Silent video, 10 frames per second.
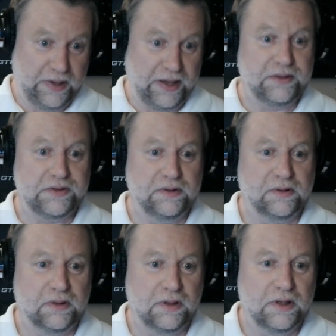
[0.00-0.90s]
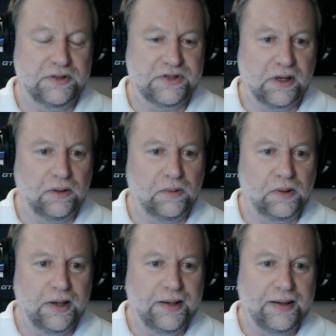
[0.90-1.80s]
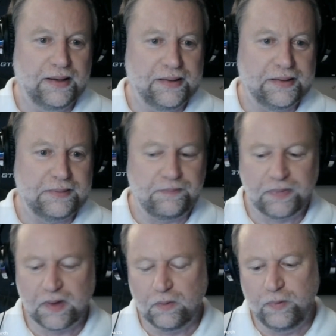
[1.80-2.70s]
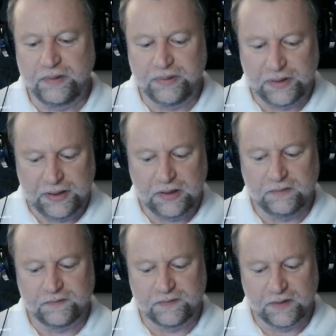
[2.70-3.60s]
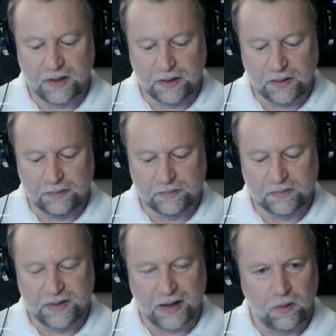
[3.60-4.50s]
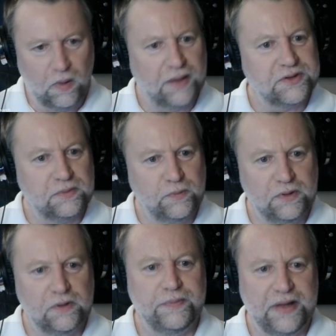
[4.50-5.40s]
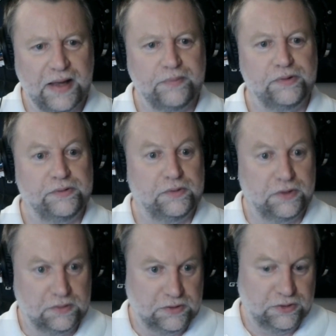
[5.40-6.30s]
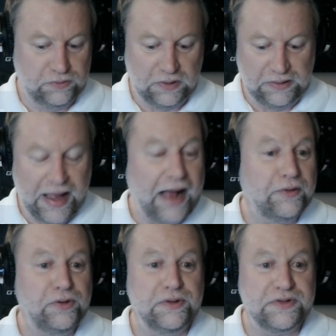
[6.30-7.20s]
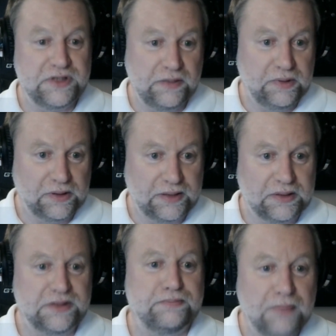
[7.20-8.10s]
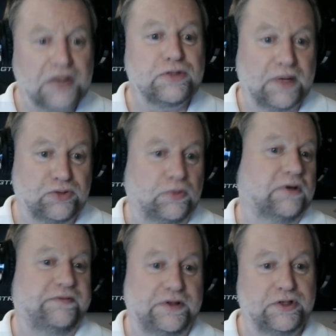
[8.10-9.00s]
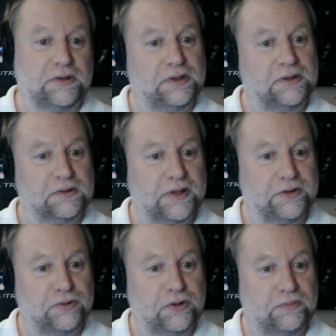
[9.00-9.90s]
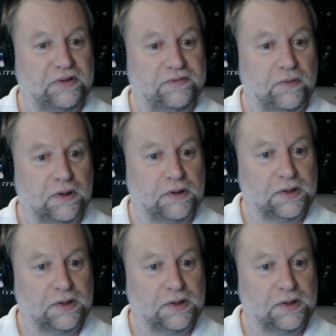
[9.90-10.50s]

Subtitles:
ways. So we believe that quantum will be able to allow you to simulate these much, much more efficiently than you could before.